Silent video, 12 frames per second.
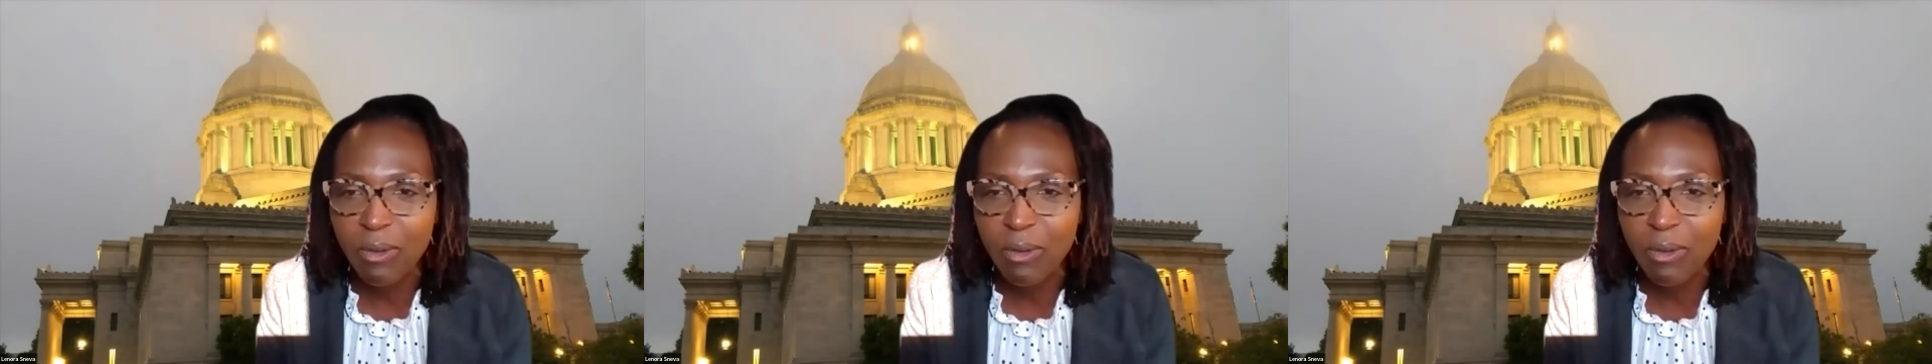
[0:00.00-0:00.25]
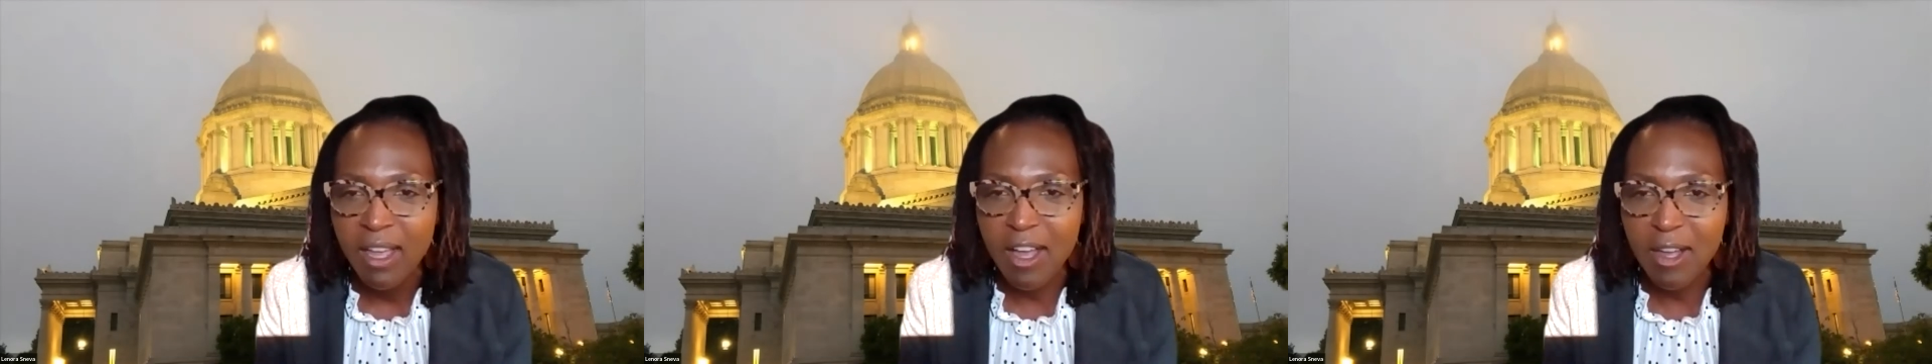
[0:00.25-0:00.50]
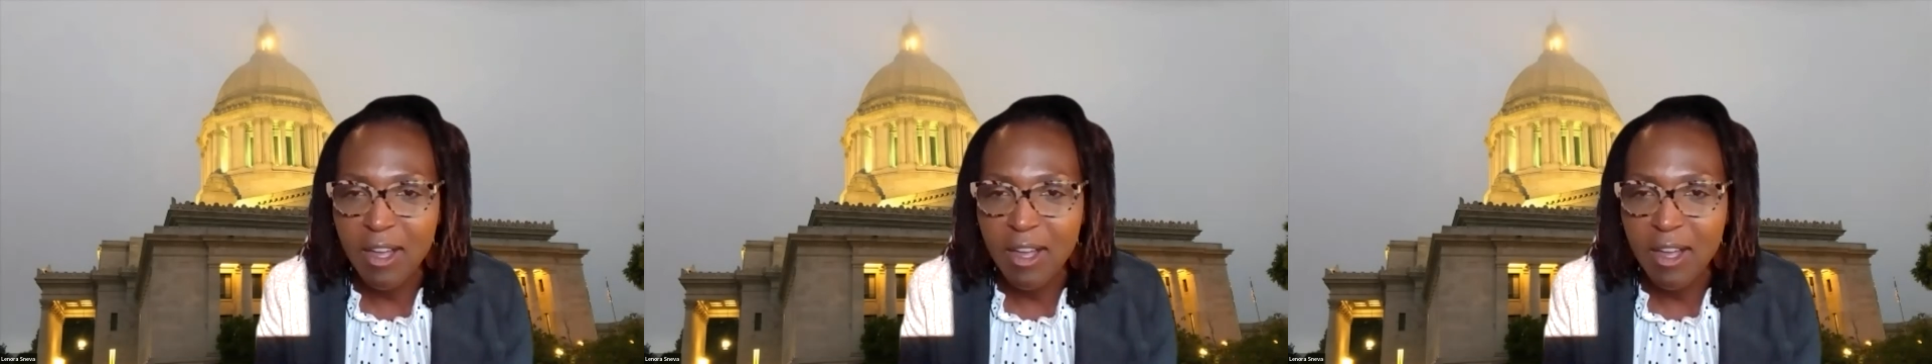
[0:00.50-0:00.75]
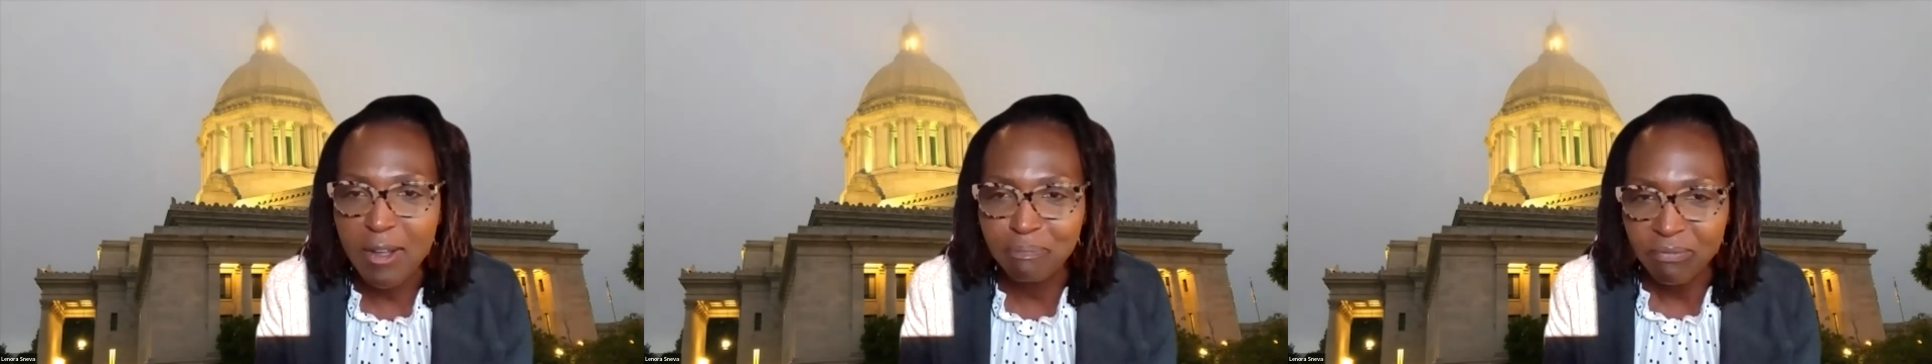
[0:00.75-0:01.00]
So
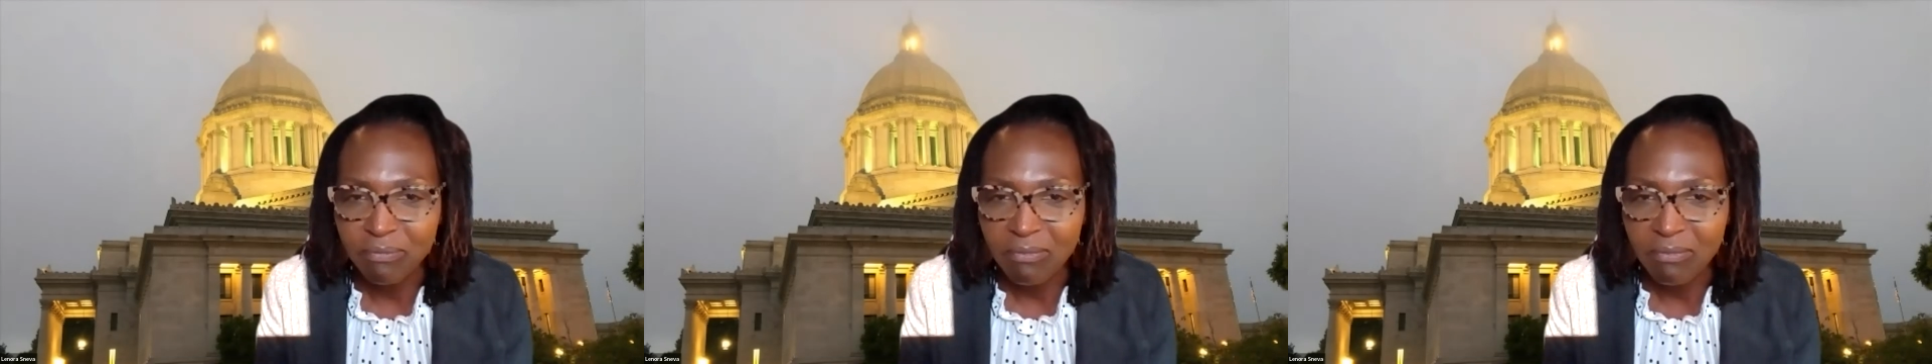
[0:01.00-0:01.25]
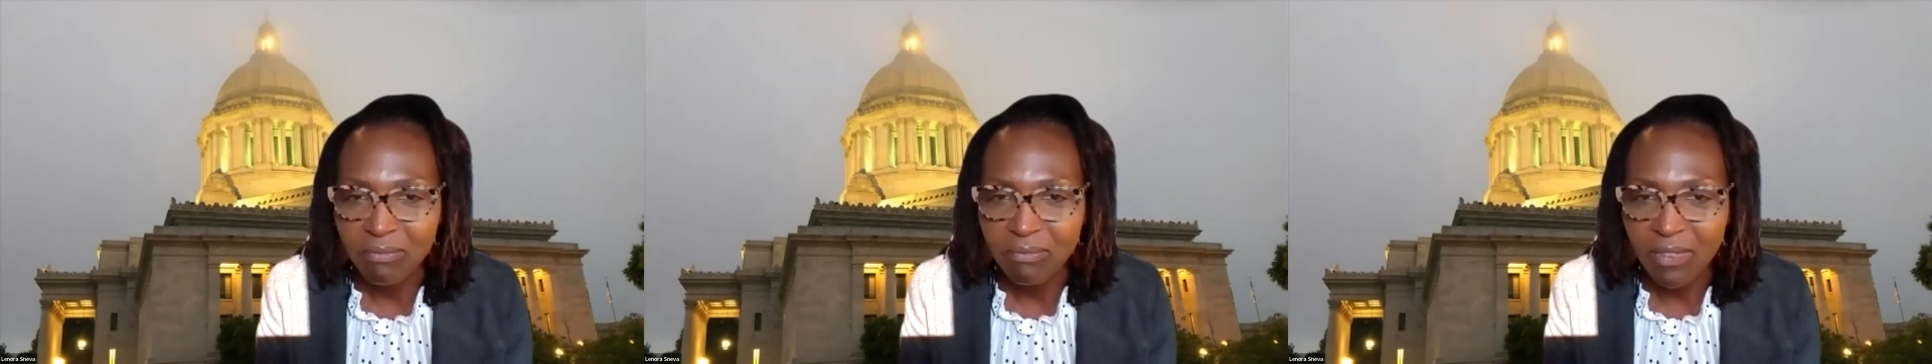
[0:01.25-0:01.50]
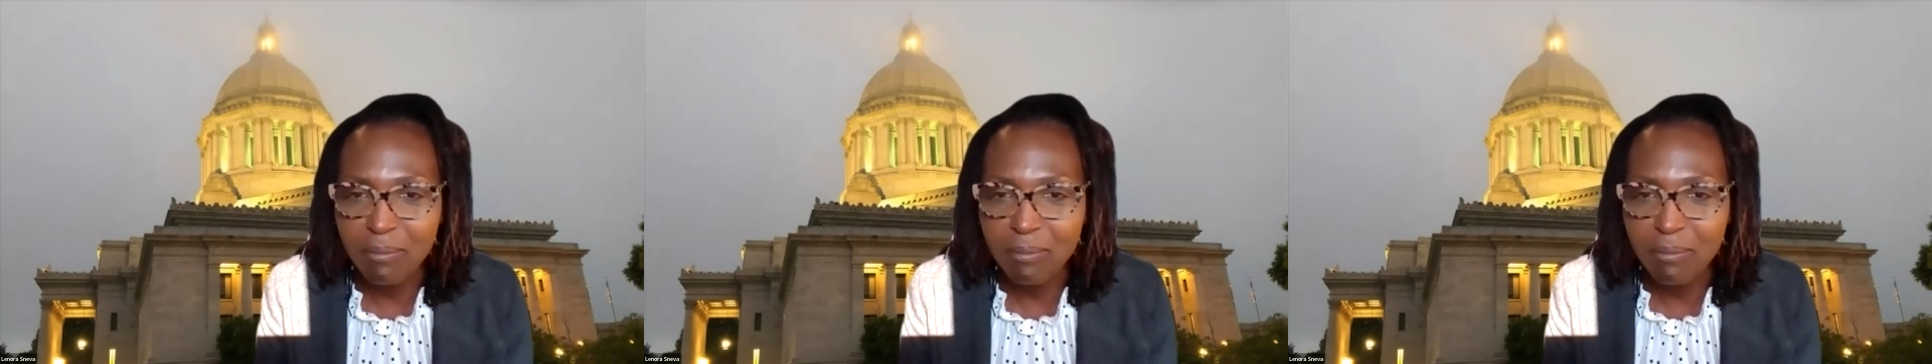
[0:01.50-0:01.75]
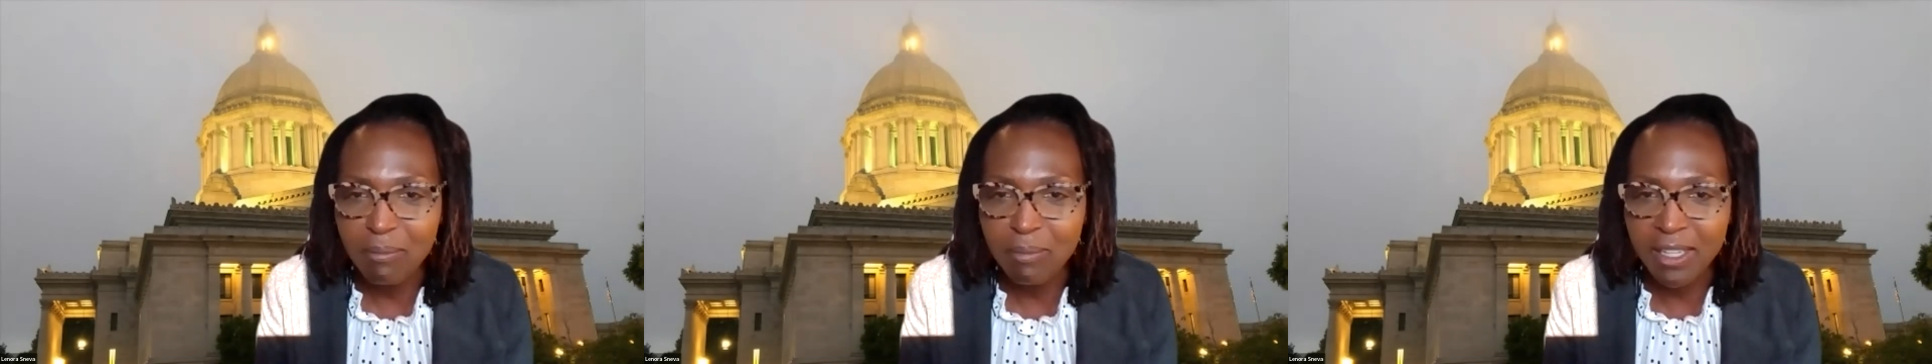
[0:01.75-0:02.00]

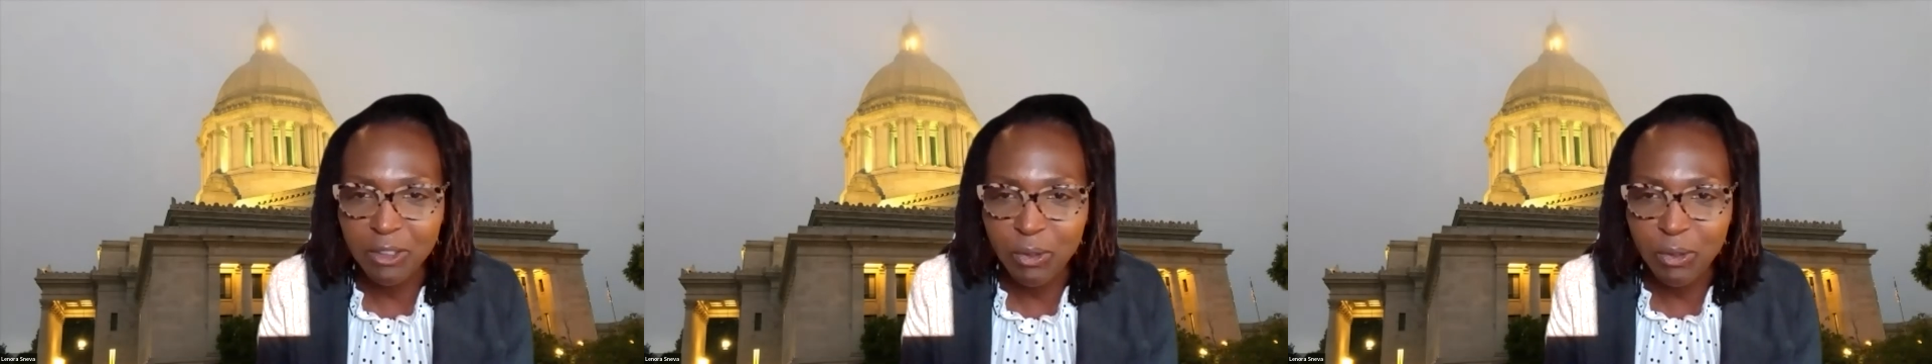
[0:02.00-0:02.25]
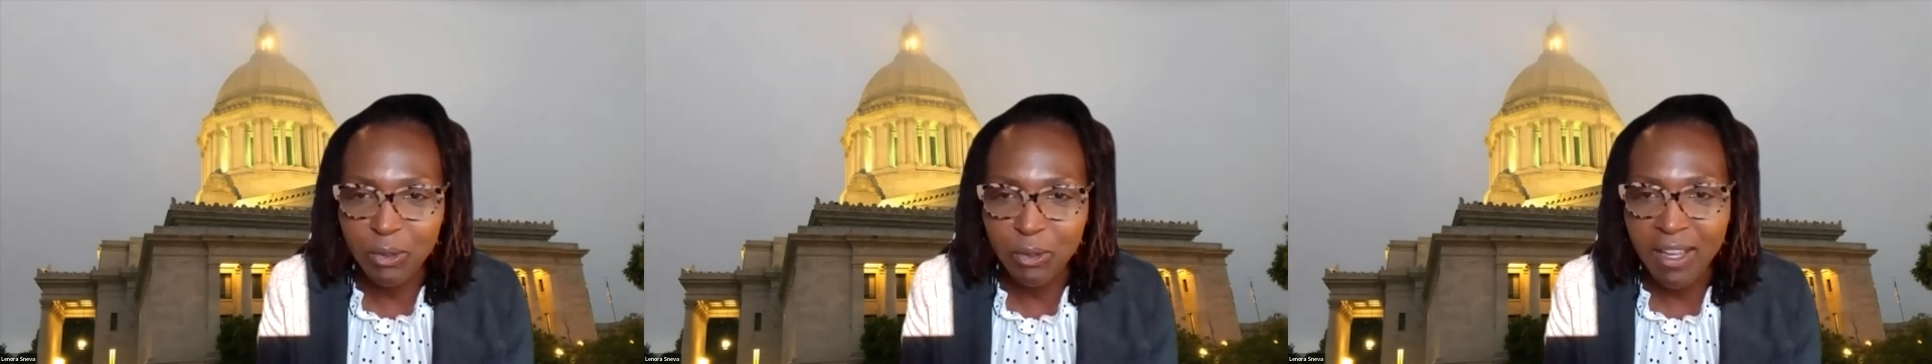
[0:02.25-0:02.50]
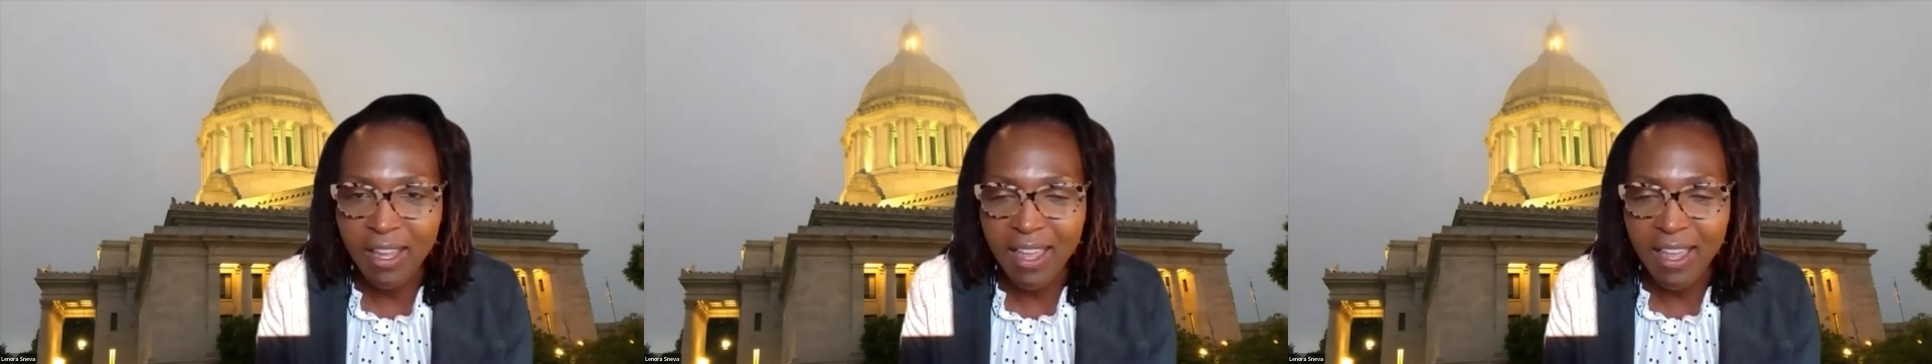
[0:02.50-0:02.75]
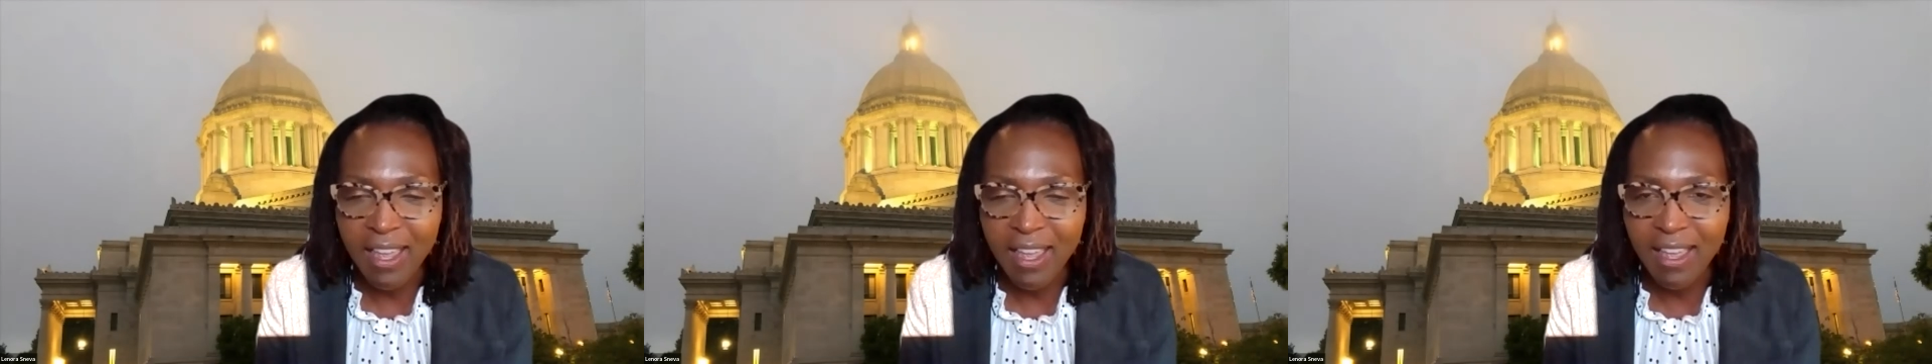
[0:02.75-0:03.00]
I'm again Lenora,